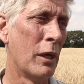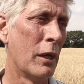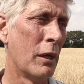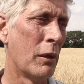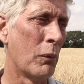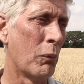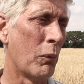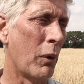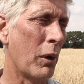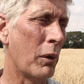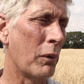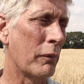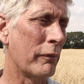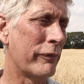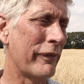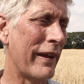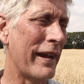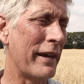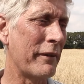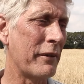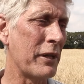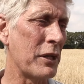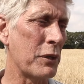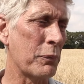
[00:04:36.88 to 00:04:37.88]
What
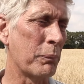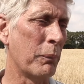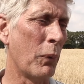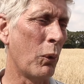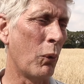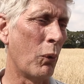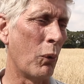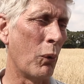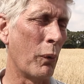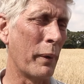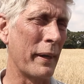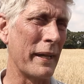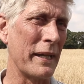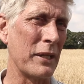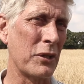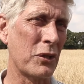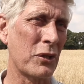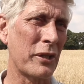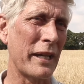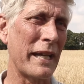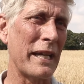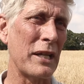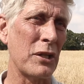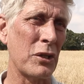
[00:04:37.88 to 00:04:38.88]
varies more is
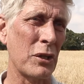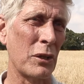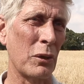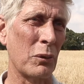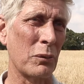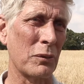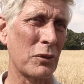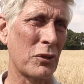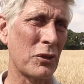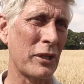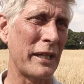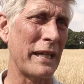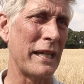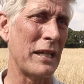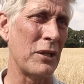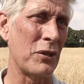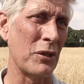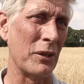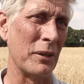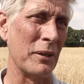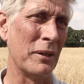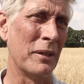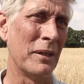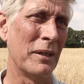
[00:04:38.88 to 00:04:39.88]
season on
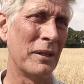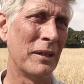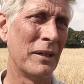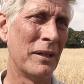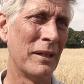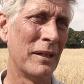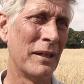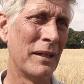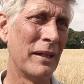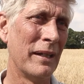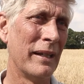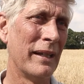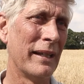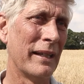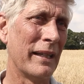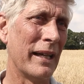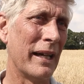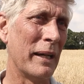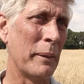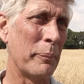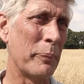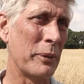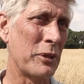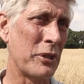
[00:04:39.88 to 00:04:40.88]
season.
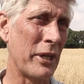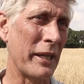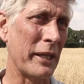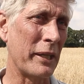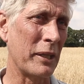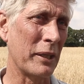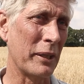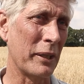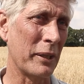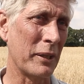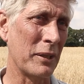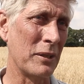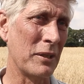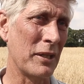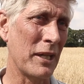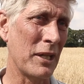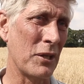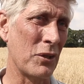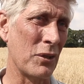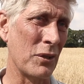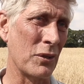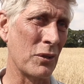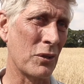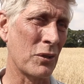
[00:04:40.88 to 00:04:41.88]
Particular
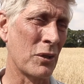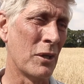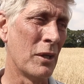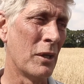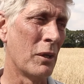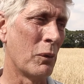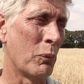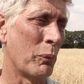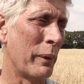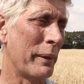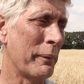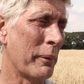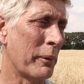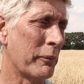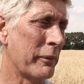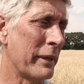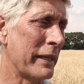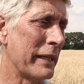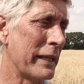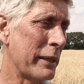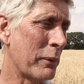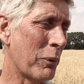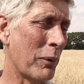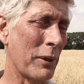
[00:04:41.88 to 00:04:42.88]
conditions. We were
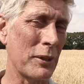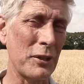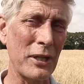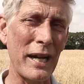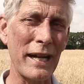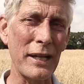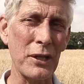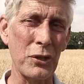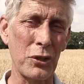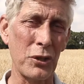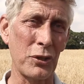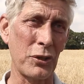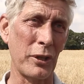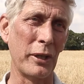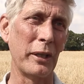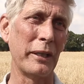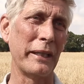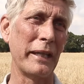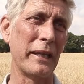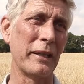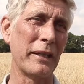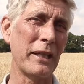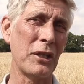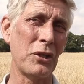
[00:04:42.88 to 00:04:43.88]
really quite anxious
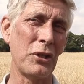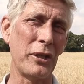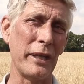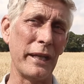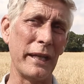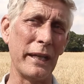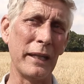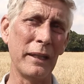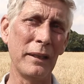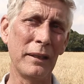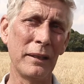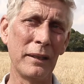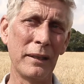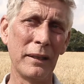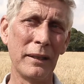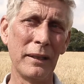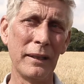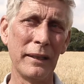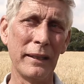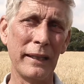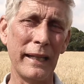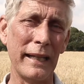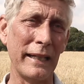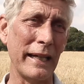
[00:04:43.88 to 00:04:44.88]
earlier this year
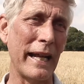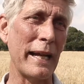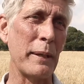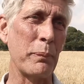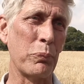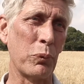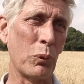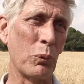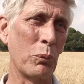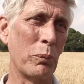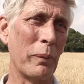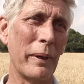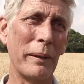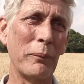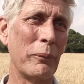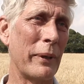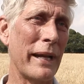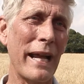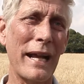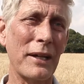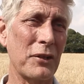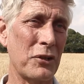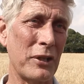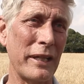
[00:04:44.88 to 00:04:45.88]
in April when
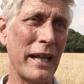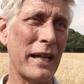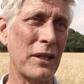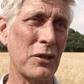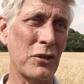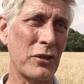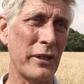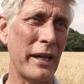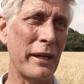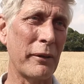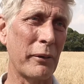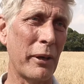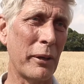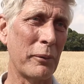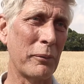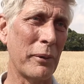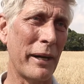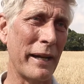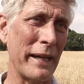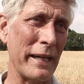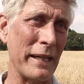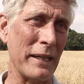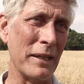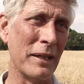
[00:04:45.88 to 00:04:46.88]
we actually had 0
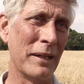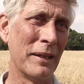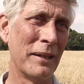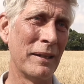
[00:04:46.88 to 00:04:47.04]
rain,